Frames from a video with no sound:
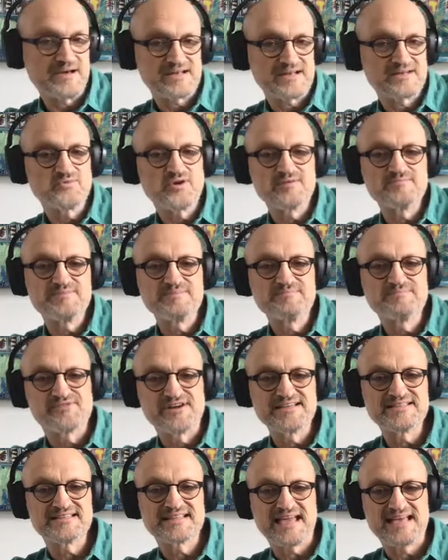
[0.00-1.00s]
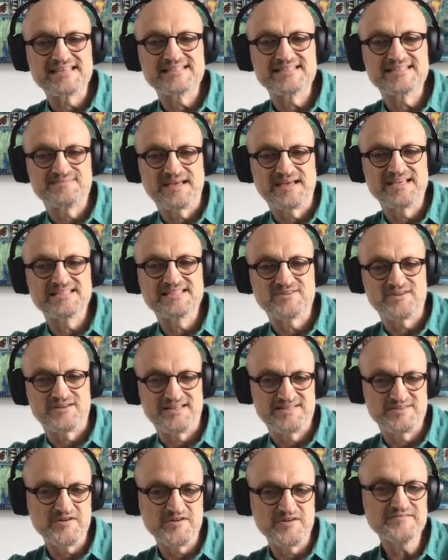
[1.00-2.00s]
that button won't be pressed as
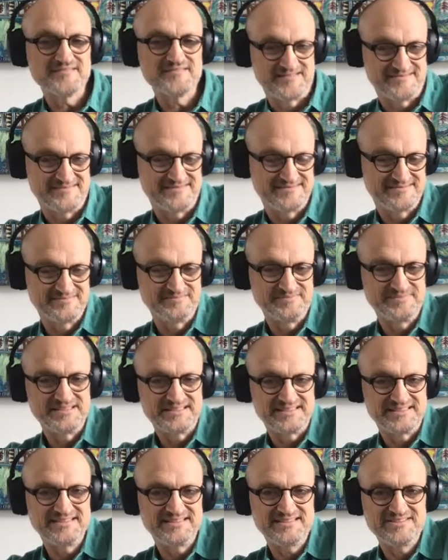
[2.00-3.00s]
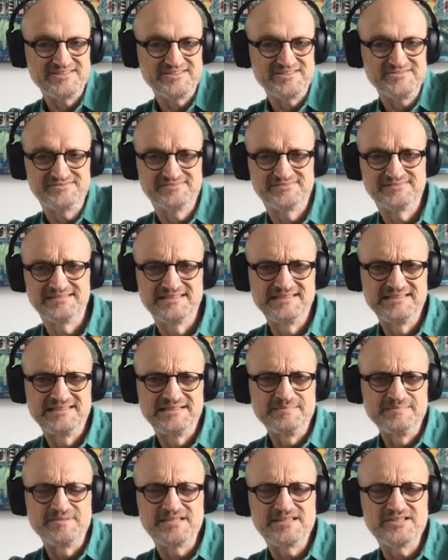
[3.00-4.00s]
as as often. But you know,
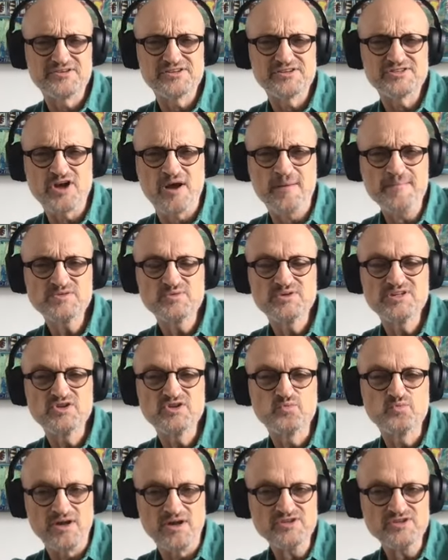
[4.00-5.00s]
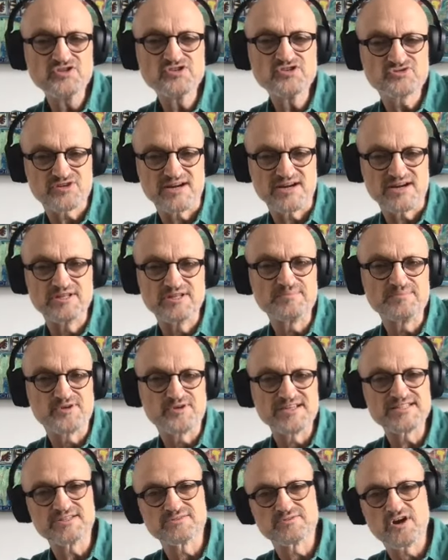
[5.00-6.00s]
but there are times when you want to
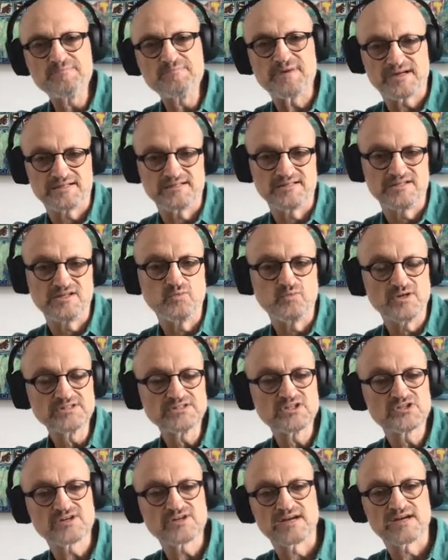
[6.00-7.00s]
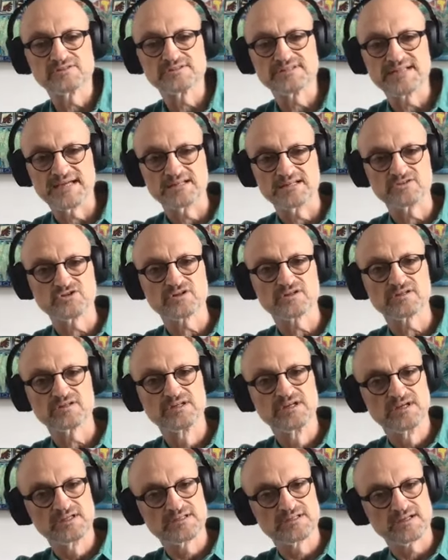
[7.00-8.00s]
travel, you press your own button, you want to travel
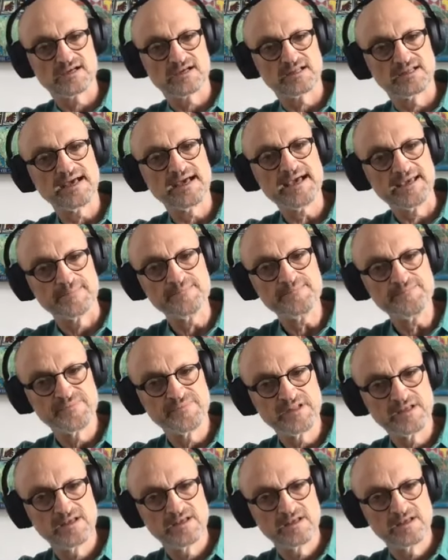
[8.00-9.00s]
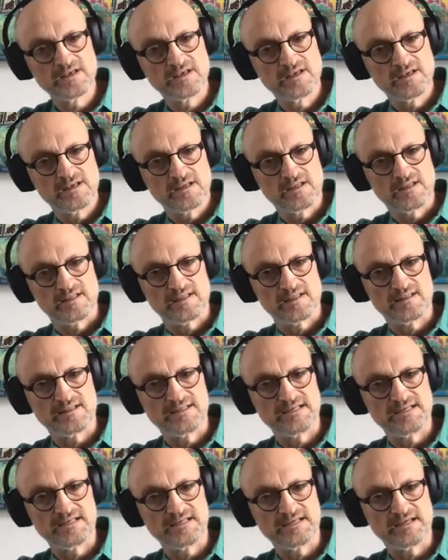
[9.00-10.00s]
down to to claim
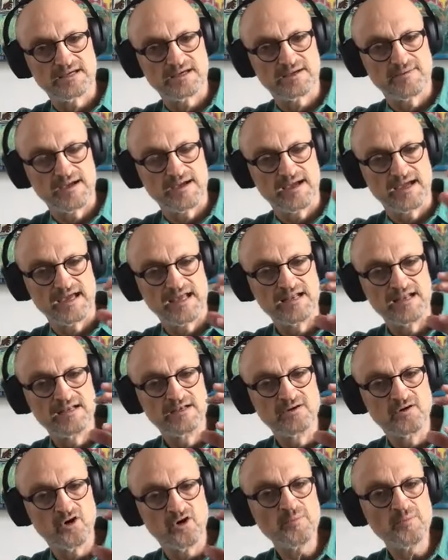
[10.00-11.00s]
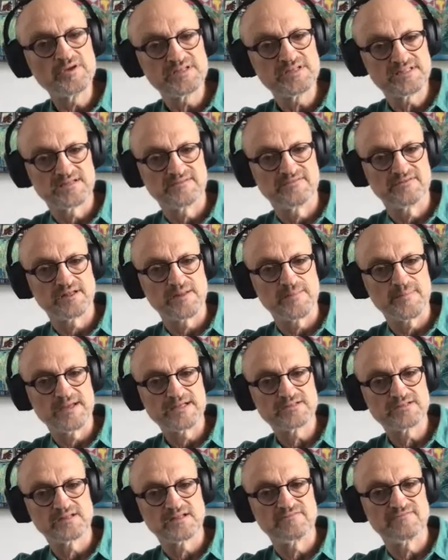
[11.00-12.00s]
the enormous
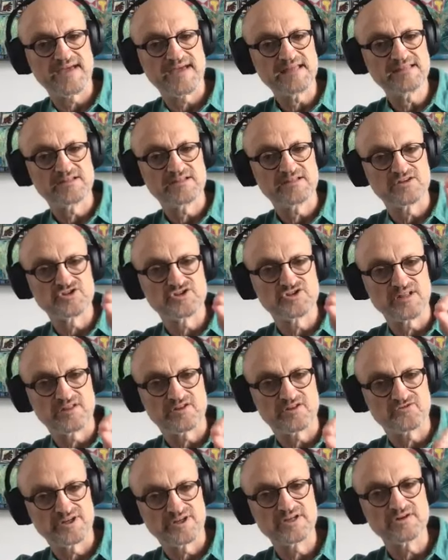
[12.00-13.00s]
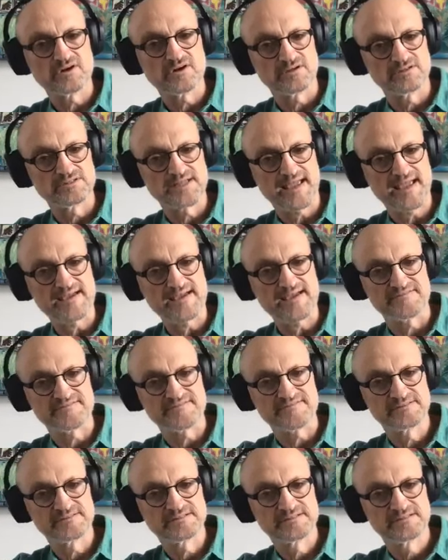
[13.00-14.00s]
developmental advantage that three-year-olds
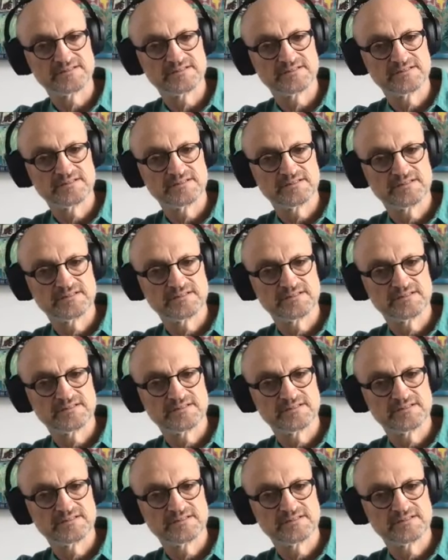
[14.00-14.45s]
have